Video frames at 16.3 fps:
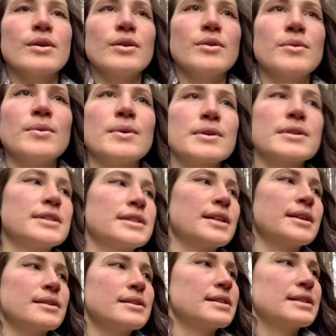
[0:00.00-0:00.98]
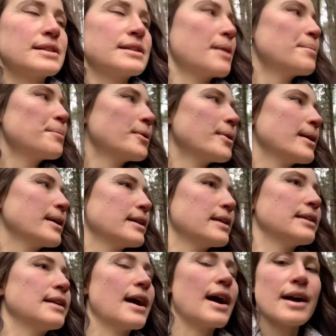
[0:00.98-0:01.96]
we're
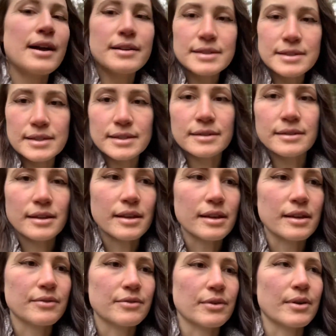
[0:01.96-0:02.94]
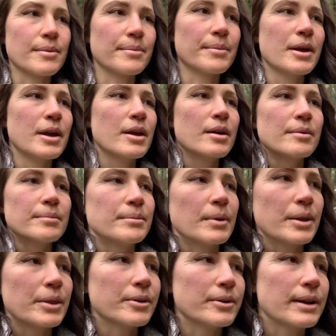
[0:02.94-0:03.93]
separated constantly from
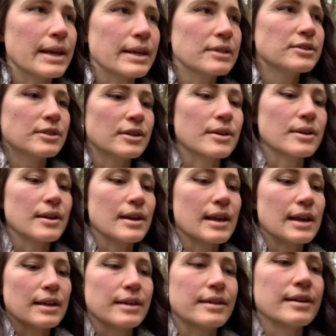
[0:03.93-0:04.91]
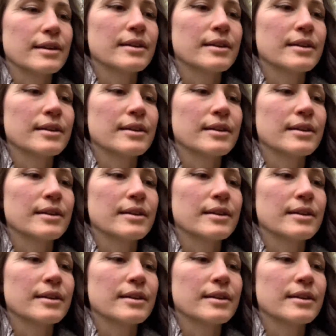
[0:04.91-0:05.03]
Mother Nature, and